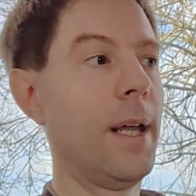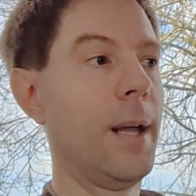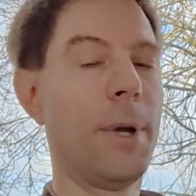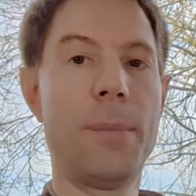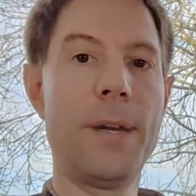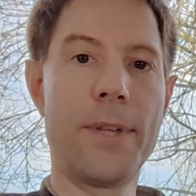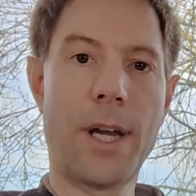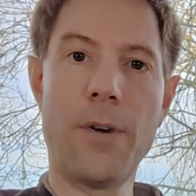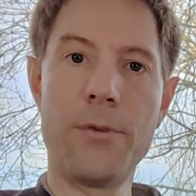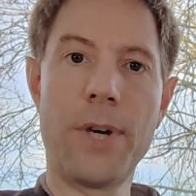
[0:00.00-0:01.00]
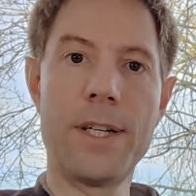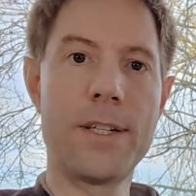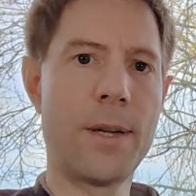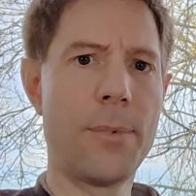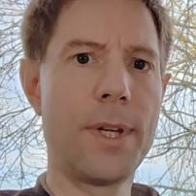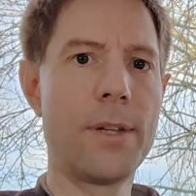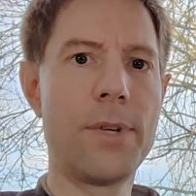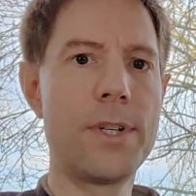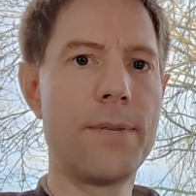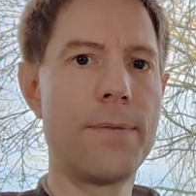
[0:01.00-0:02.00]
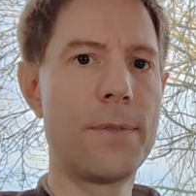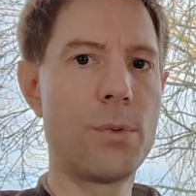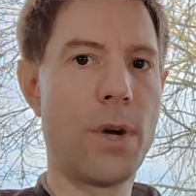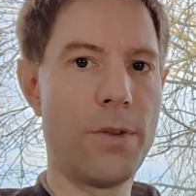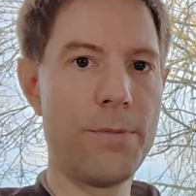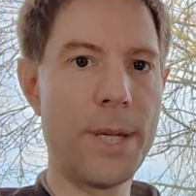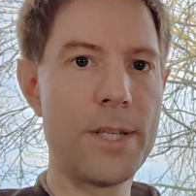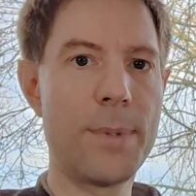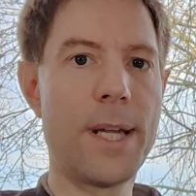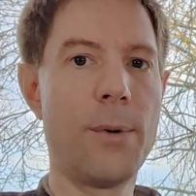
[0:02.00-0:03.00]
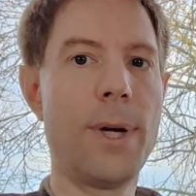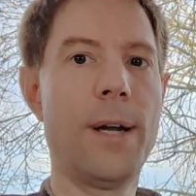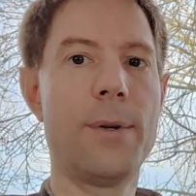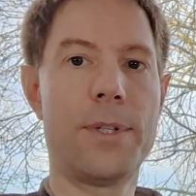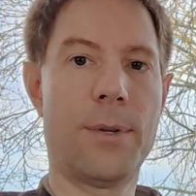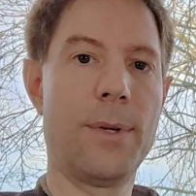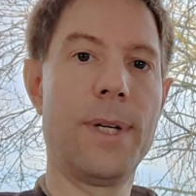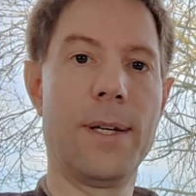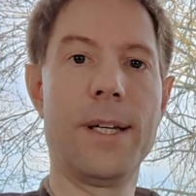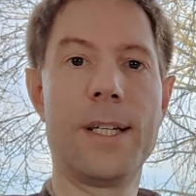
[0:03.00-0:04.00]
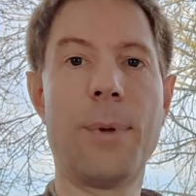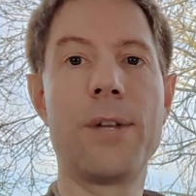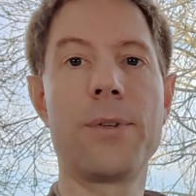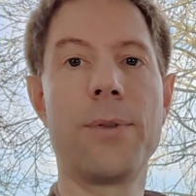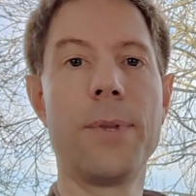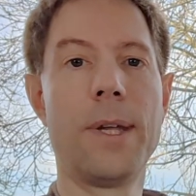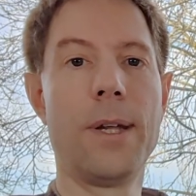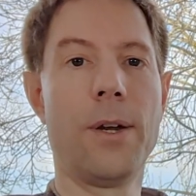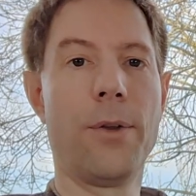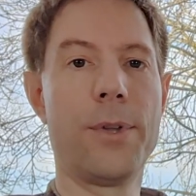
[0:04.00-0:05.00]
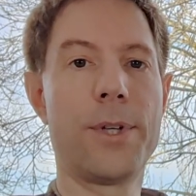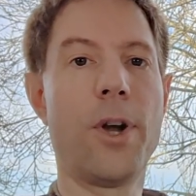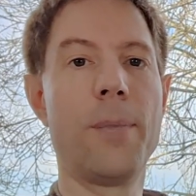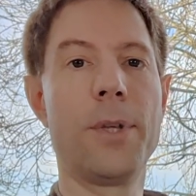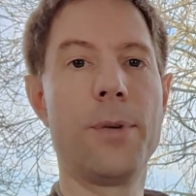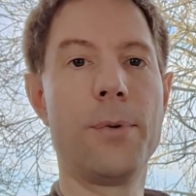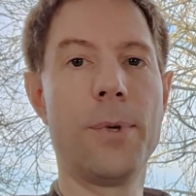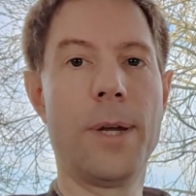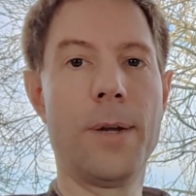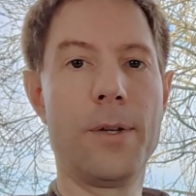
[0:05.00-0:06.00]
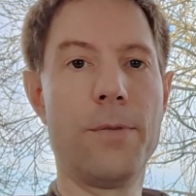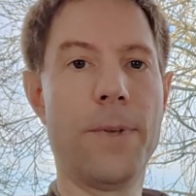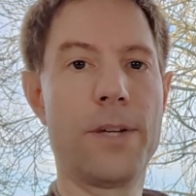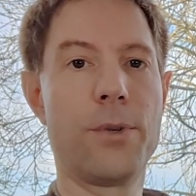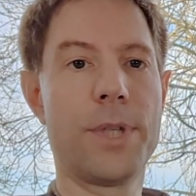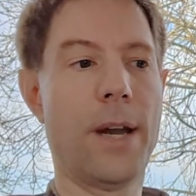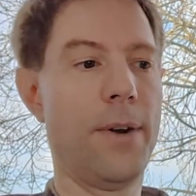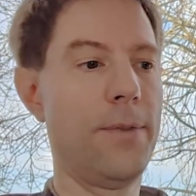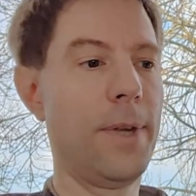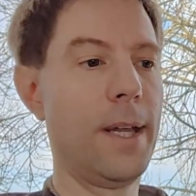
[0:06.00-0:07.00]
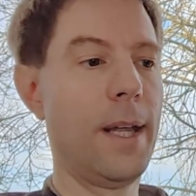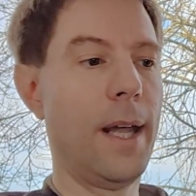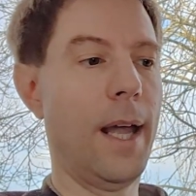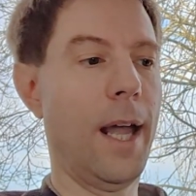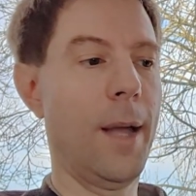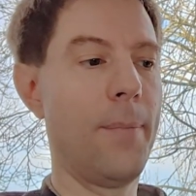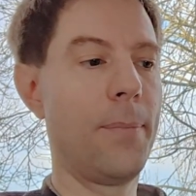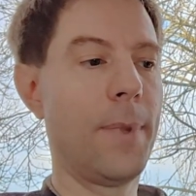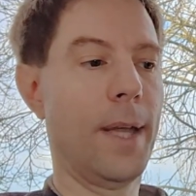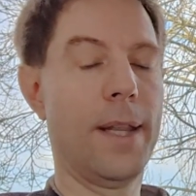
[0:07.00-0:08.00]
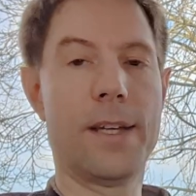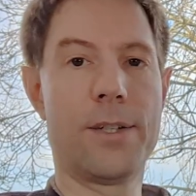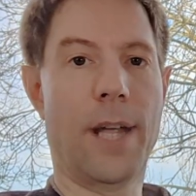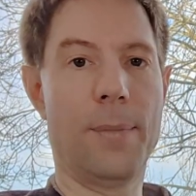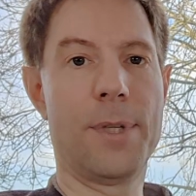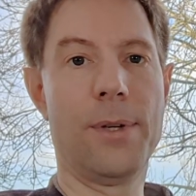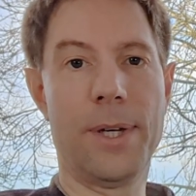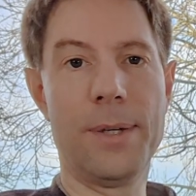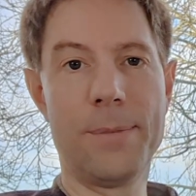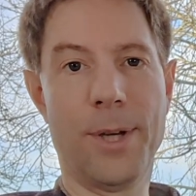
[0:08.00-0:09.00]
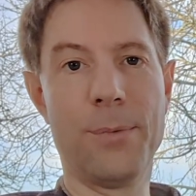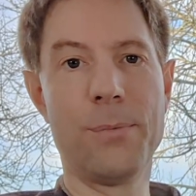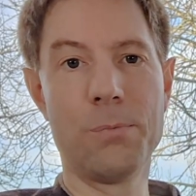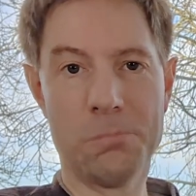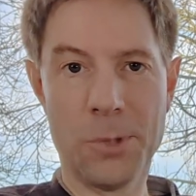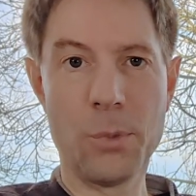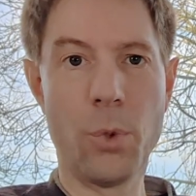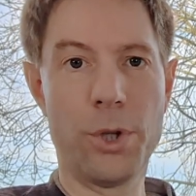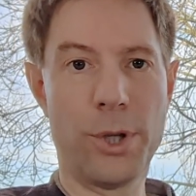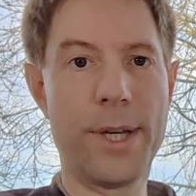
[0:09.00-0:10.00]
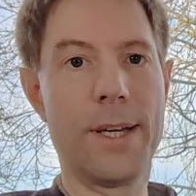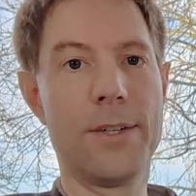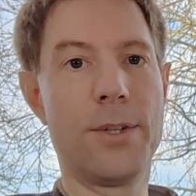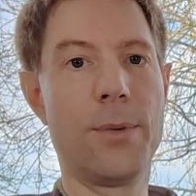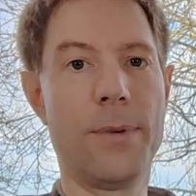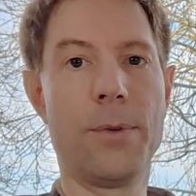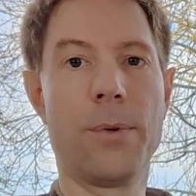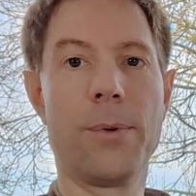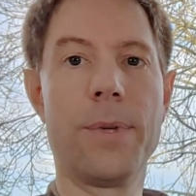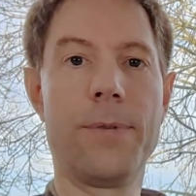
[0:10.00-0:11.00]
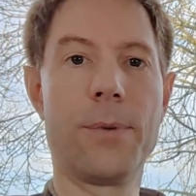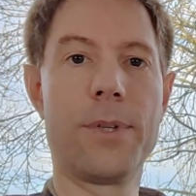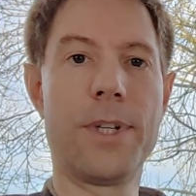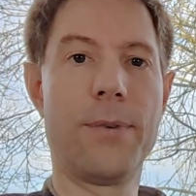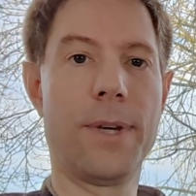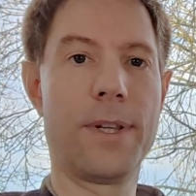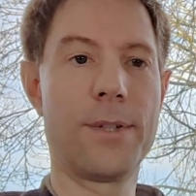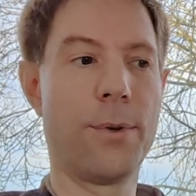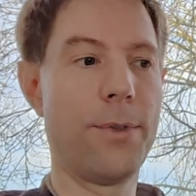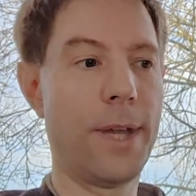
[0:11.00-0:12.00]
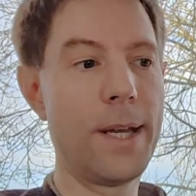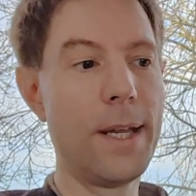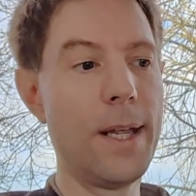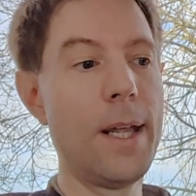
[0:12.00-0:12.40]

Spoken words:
I believe the current rate is something in the region of 12p per kilowatt hour, so it depends on the time that you fix your tariff, and that's absolutely, you know, worth looking into if you're considering this sort of thing.